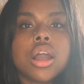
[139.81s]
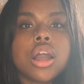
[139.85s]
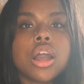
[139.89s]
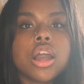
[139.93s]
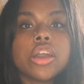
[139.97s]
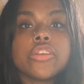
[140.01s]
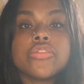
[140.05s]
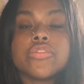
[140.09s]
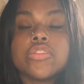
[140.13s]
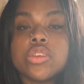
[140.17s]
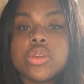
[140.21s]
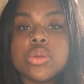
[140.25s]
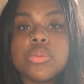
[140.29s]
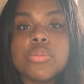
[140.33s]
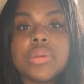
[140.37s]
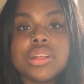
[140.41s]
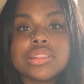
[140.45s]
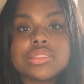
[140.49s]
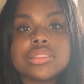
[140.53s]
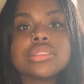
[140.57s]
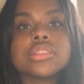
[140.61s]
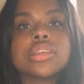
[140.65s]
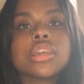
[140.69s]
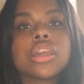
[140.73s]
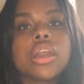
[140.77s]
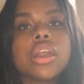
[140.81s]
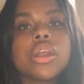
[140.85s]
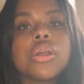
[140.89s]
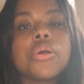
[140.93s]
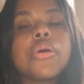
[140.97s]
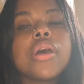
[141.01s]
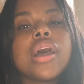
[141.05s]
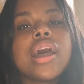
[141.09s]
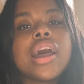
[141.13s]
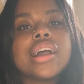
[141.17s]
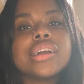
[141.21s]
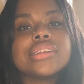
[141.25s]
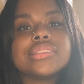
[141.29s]
A few months ago,
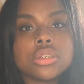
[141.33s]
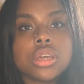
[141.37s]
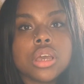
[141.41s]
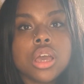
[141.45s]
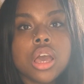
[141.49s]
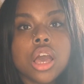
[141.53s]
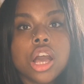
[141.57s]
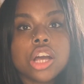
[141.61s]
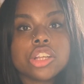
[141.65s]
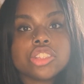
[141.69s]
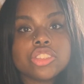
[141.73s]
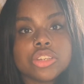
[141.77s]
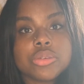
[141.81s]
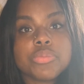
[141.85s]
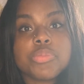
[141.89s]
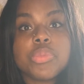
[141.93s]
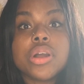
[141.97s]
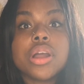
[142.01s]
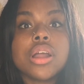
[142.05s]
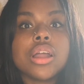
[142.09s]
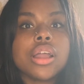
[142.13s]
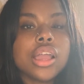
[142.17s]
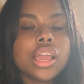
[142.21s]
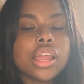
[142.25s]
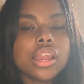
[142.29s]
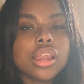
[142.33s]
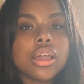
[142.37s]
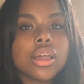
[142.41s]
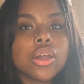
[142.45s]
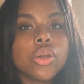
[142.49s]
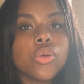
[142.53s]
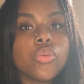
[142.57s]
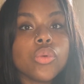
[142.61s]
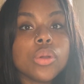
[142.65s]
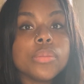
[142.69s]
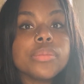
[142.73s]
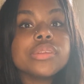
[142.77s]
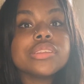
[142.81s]
I, I took part in our
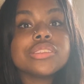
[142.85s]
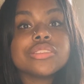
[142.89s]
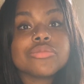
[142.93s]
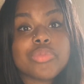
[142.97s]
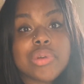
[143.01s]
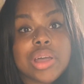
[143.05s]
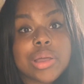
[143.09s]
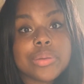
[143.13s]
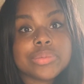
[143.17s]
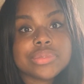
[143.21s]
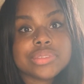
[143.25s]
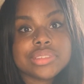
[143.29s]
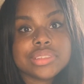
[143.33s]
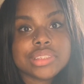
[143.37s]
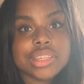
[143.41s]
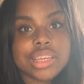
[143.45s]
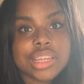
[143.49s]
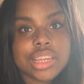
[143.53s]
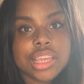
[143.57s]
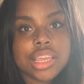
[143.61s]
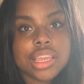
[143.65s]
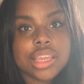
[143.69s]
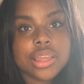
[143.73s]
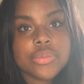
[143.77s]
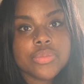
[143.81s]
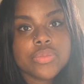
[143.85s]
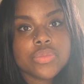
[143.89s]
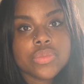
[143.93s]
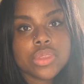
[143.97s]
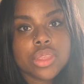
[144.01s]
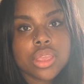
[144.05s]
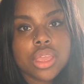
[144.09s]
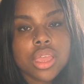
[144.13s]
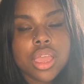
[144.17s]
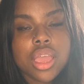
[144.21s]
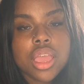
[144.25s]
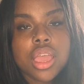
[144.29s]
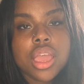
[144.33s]
women's Bible study
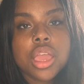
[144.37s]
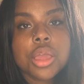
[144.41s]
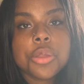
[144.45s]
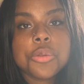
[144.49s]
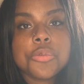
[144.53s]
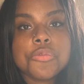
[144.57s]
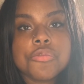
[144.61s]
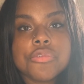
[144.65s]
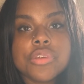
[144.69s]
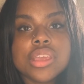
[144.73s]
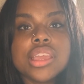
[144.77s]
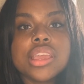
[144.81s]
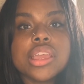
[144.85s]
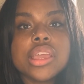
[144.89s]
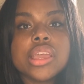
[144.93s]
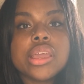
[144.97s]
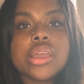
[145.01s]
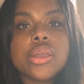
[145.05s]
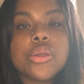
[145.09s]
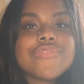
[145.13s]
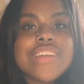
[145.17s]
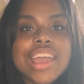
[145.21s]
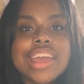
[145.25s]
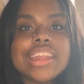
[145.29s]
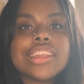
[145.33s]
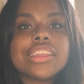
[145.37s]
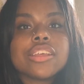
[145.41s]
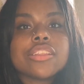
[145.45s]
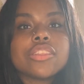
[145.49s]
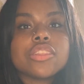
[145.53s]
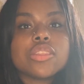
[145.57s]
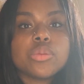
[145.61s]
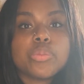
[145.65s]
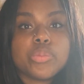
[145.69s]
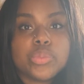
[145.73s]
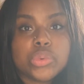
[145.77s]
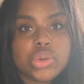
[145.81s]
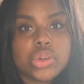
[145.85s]
and reread the
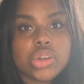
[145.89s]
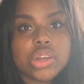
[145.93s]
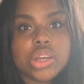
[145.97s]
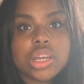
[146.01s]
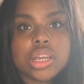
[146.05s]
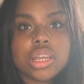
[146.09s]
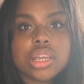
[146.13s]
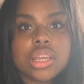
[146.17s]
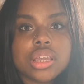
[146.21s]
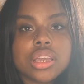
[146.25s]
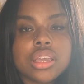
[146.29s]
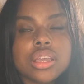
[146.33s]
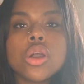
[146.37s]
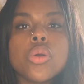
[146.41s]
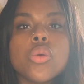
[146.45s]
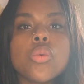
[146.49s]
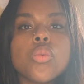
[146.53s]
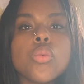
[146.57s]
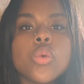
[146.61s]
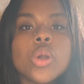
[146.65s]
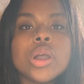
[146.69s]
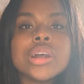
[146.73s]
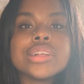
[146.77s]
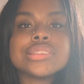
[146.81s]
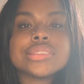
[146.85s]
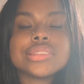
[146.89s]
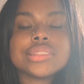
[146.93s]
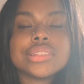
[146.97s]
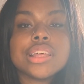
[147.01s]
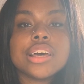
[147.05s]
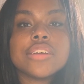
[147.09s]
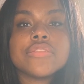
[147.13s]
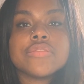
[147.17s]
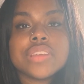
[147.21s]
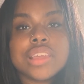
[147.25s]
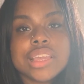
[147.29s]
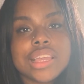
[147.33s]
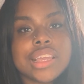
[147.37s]
book What
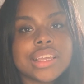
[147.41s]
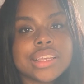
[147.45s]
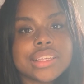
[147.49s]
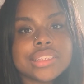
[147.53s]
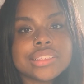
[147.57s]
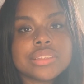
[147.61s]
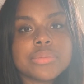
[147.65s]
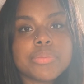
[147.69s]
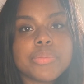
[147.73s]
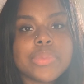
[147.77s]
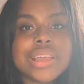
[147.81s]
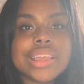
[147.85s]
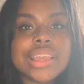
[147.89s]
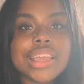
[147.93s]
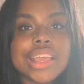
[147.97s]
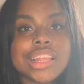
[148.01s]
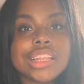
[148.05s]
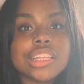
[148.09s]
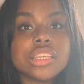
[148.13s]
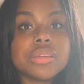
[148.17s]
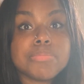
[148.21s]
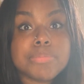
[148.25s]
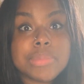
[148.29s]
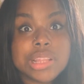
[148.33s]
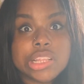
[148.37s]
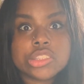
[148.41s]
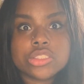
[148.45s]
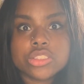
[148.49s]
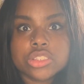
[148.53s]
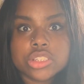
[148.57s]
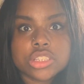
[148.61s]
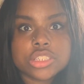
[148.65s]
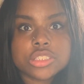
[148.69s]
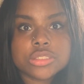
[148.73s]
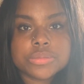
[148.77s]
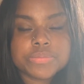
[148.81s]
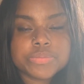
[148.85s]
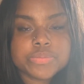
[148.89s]
Love Is by Kelly
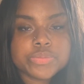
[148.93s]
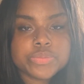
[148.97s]
Minter.